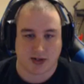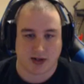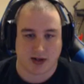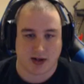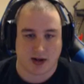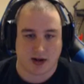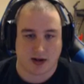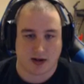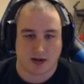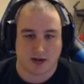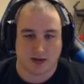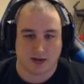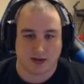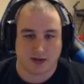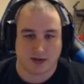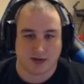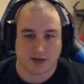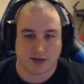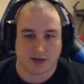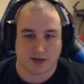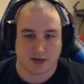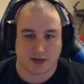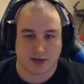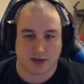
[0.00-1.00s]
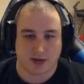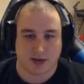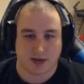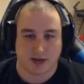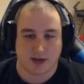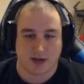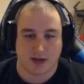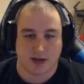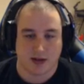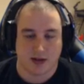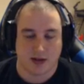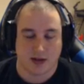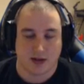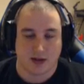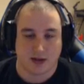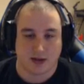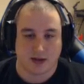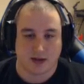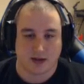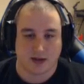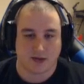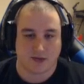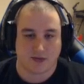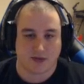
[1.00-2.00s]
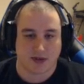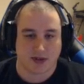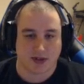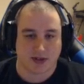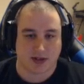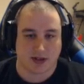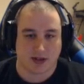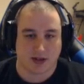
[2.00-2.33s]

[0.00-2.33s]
arrows. The difference